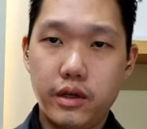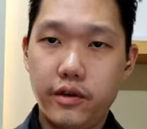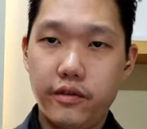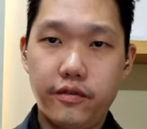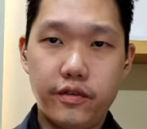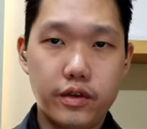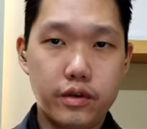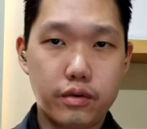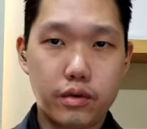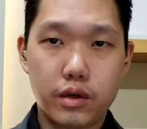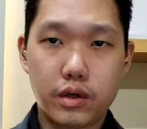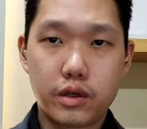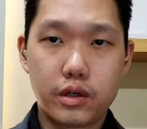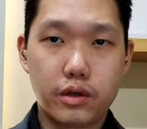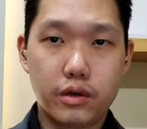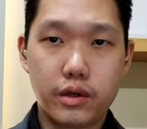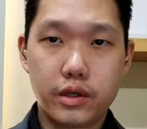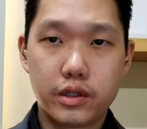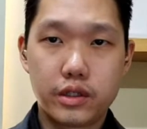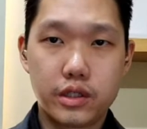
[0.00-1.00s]
if you were
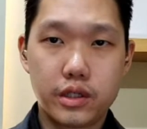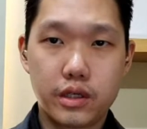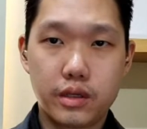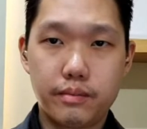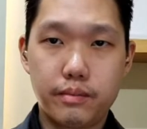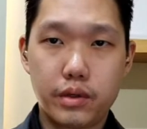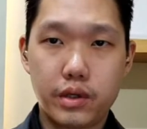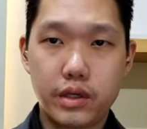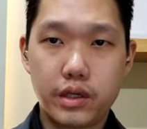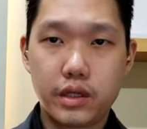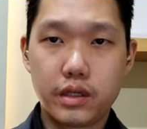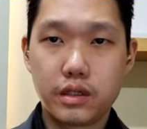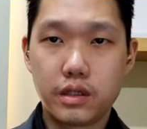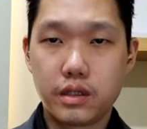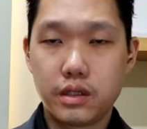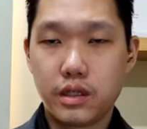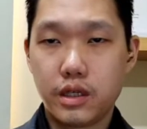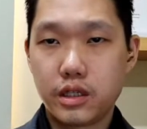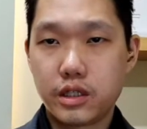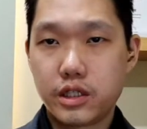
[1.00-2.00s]
going to put it
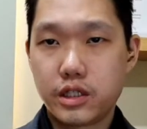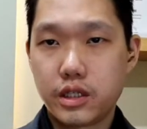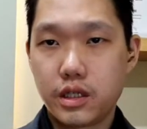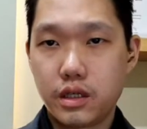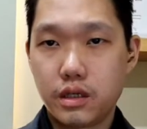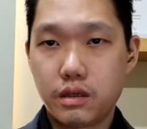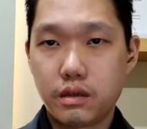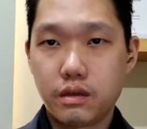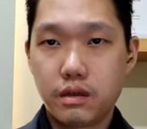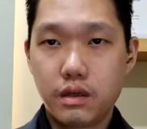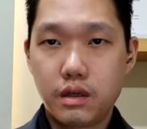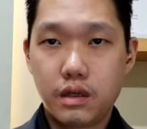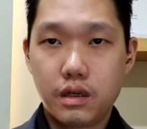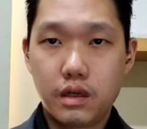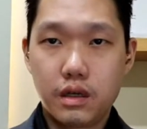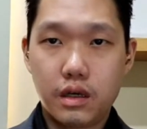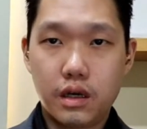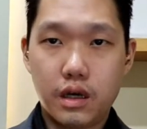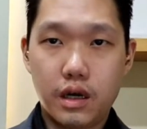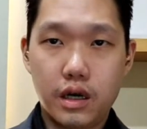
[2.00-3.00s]
in a nutshell,
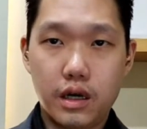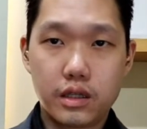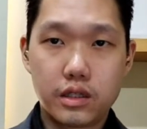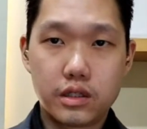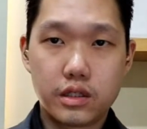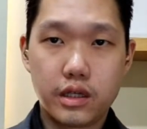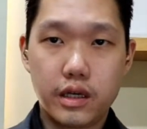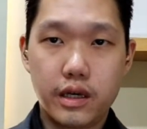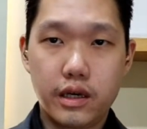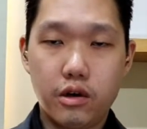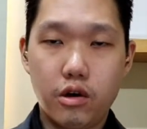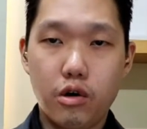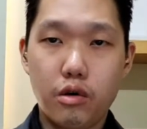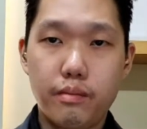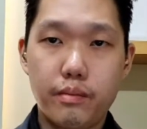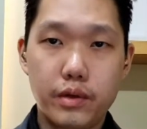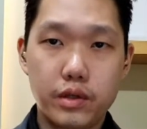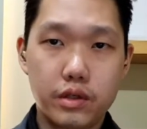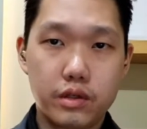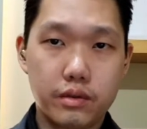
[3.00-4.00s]
I'd say
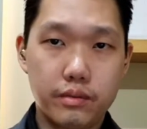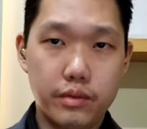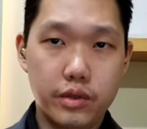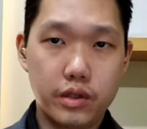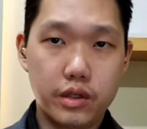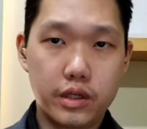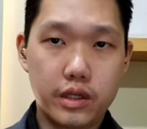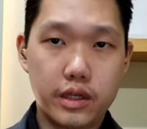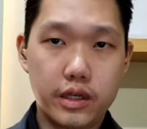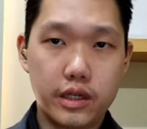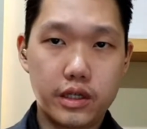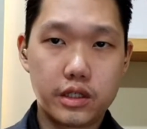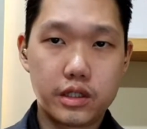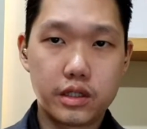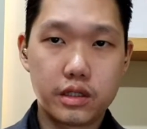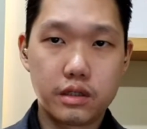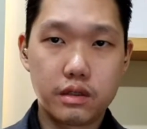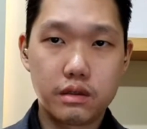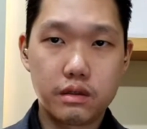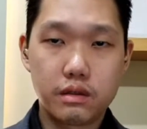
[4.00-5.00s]
open
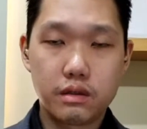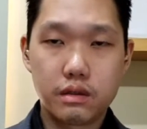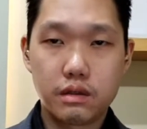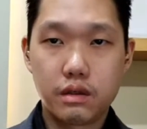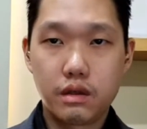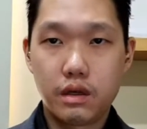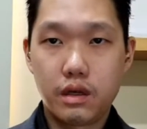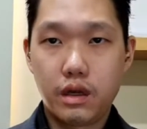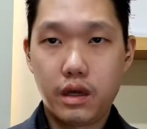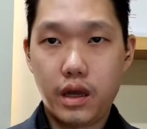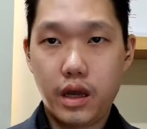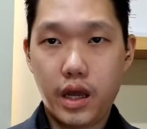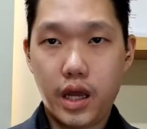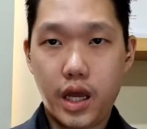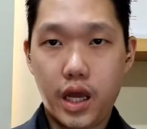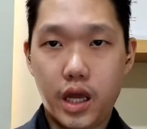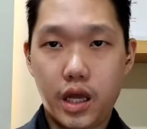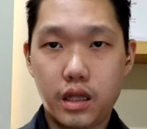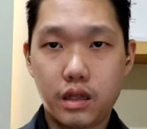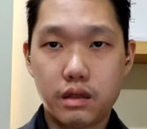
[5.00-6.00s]
communication
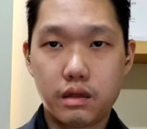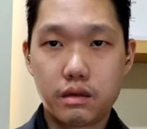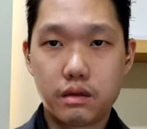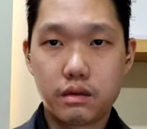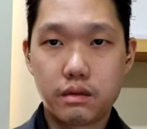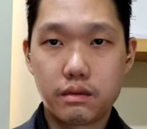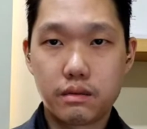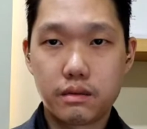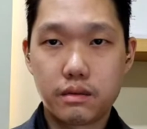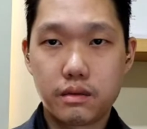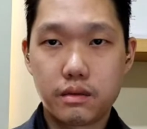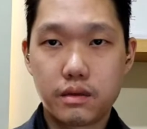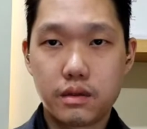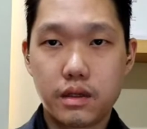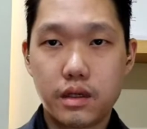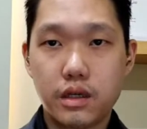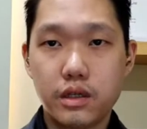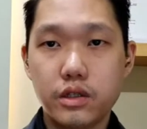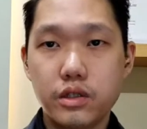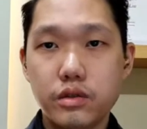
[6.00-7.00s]
and
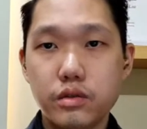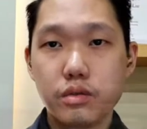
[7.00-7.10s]
a